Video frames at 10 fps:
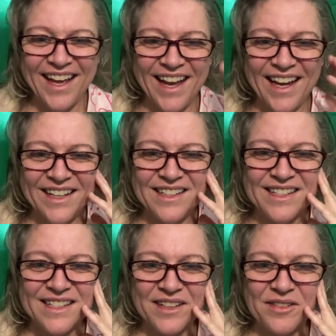
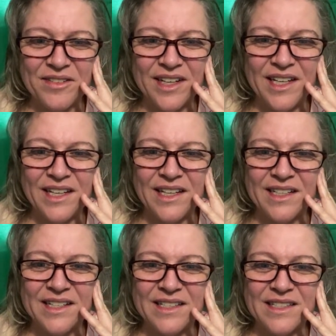Aiden's degree
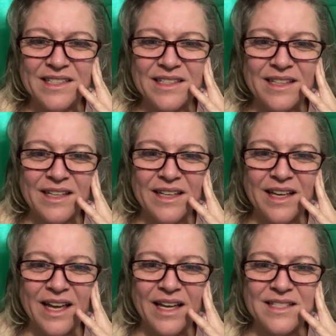is
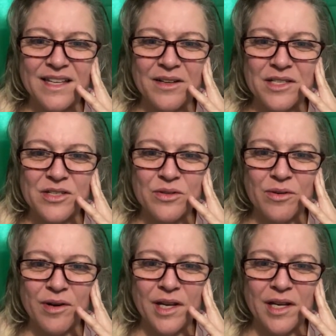as a
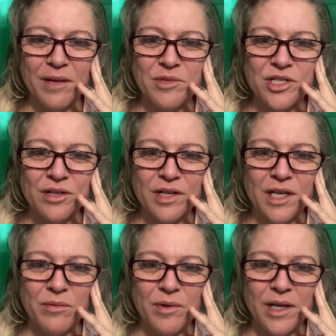historian. I'm sure
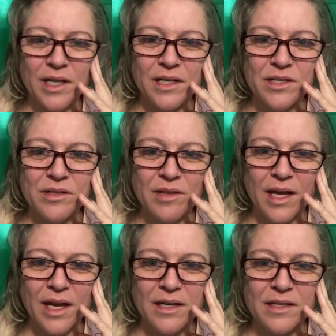he went into
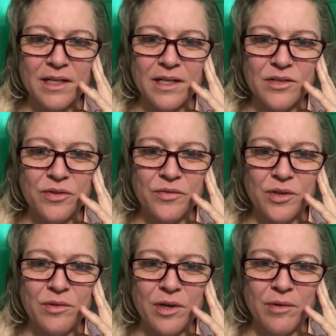that
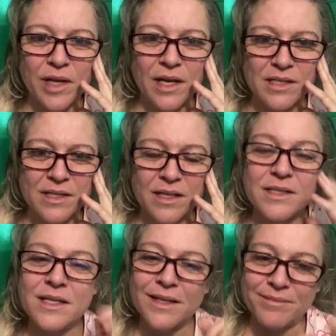interview knowing
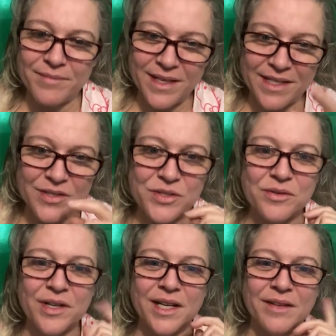SS
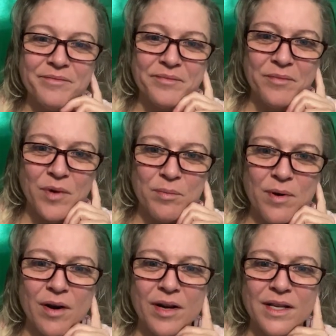history, what
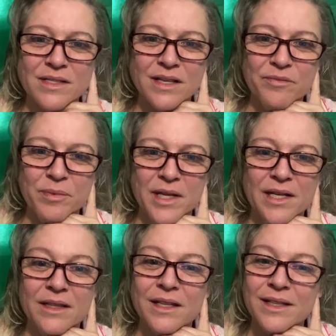part SF played
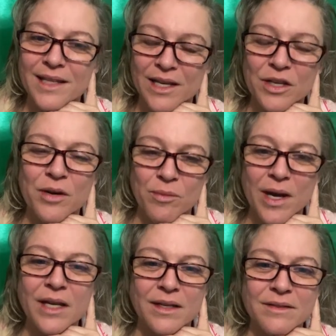in. Yeah, you're
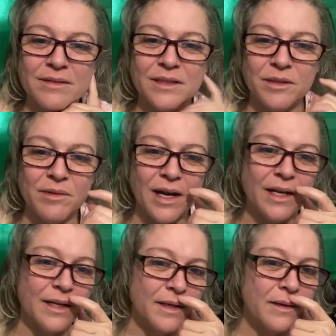right. You're right.